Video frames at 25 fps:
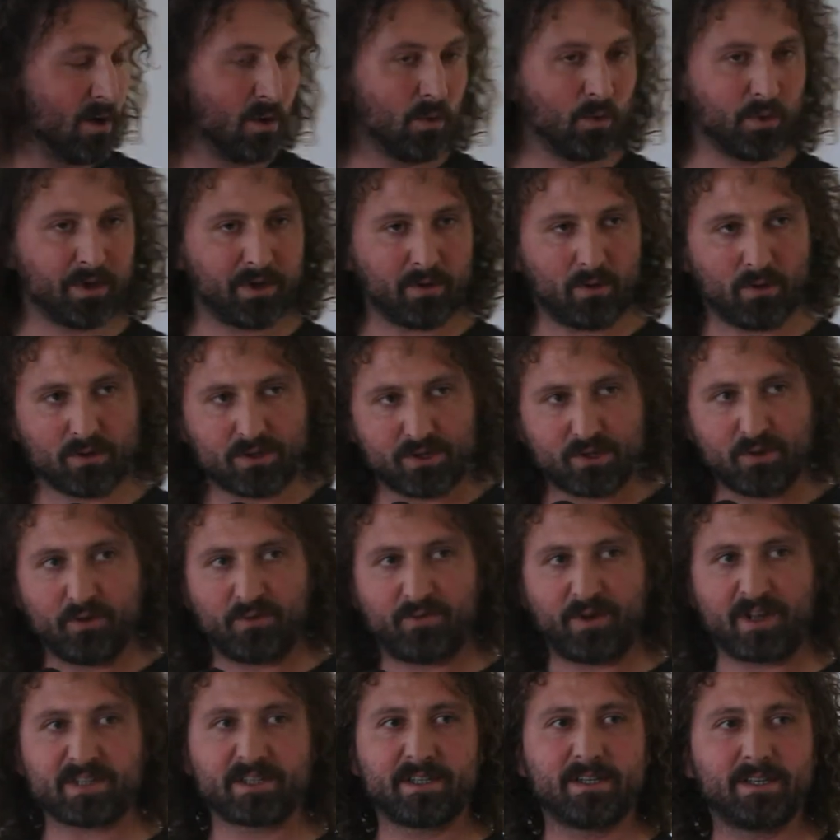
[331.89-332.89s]
we also
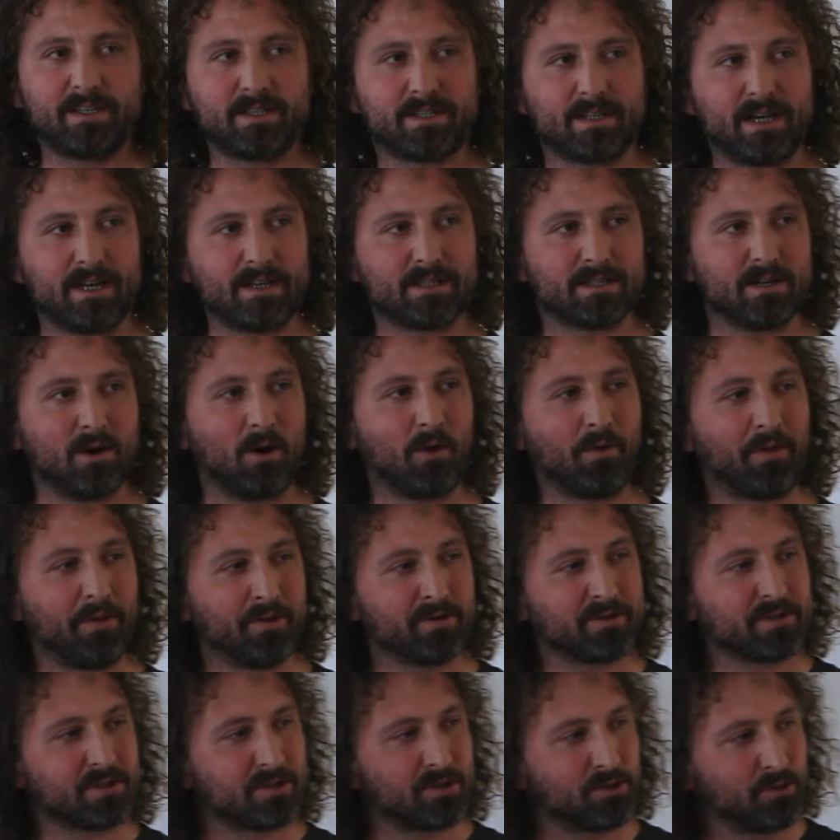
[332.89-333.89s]
facilitate
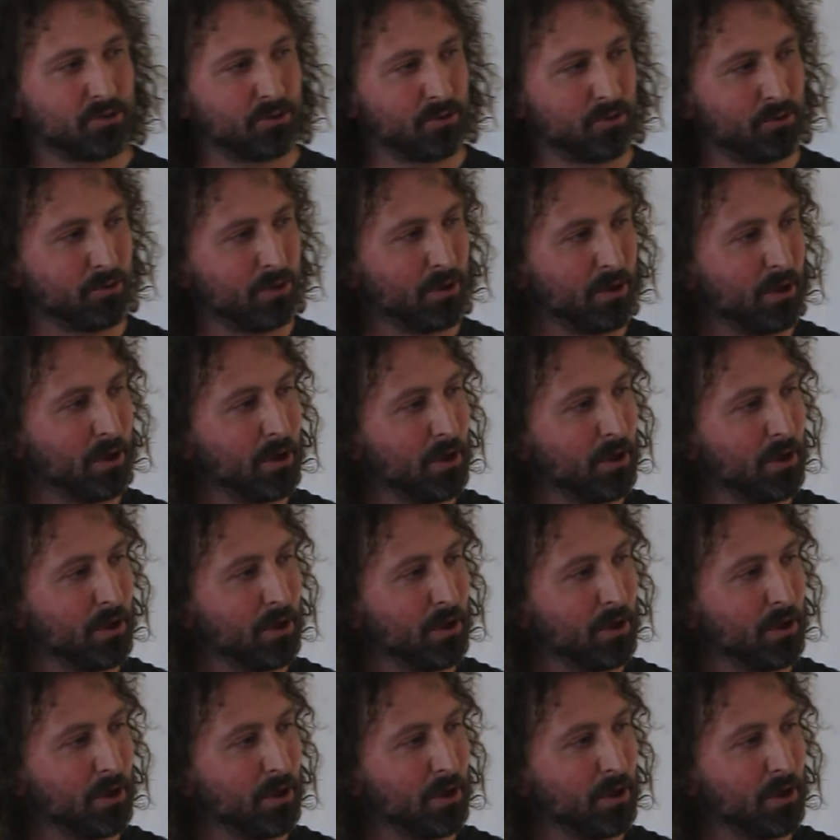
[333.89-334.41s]
others to,